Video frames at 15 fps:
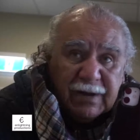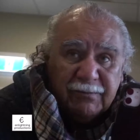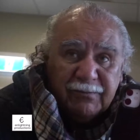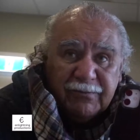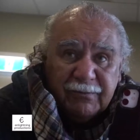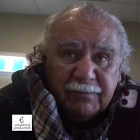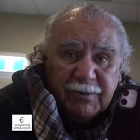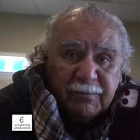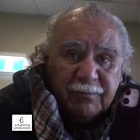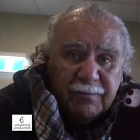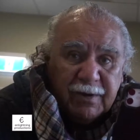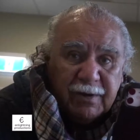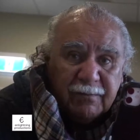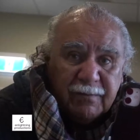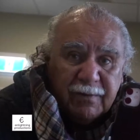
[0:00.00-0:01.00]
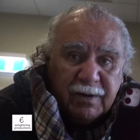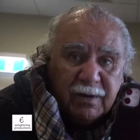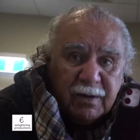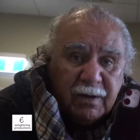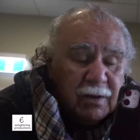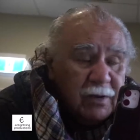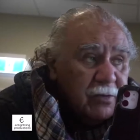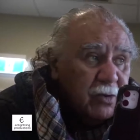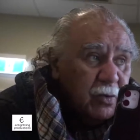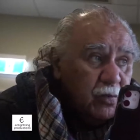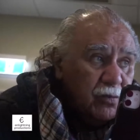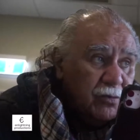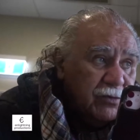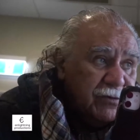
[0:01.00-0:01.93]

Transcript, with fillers: comes from a, um, the